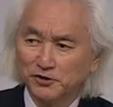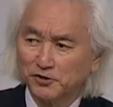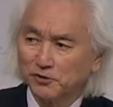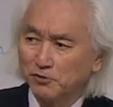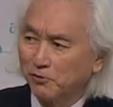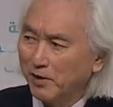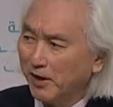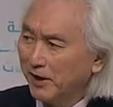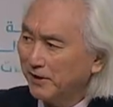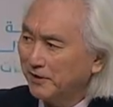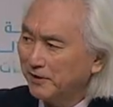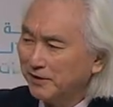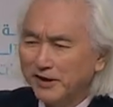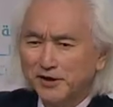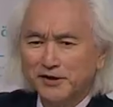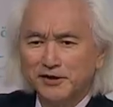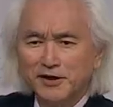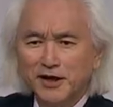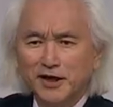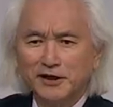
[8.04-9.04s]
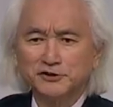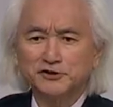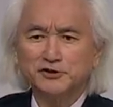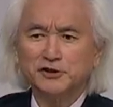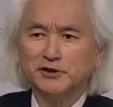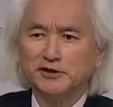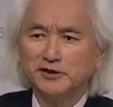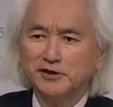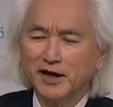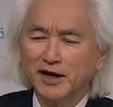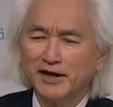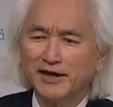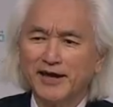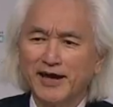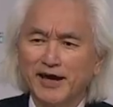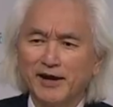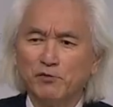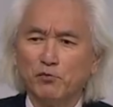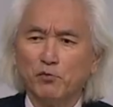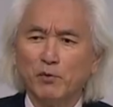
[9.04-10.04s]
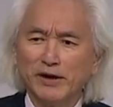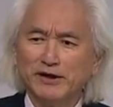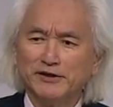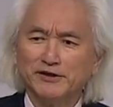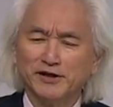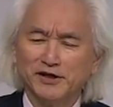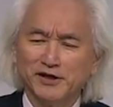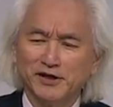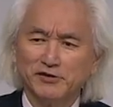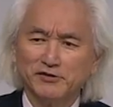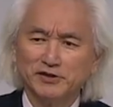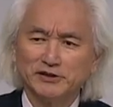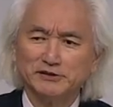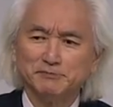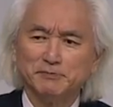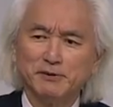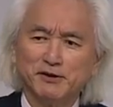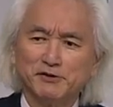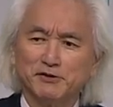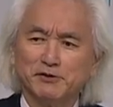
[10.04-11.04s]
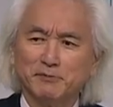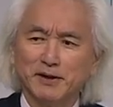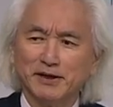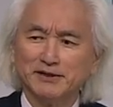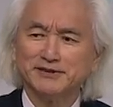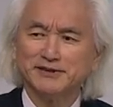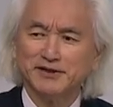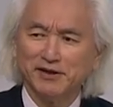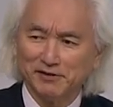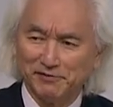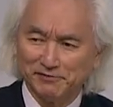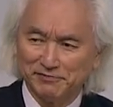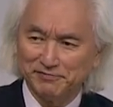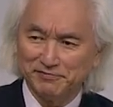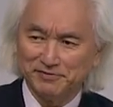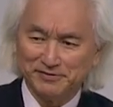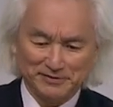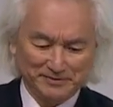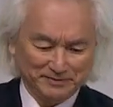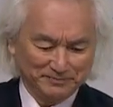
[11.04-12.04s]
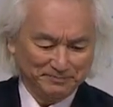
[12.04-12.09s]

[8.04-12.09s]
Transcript: a great introduction, I can't wait to hear the speaker myself.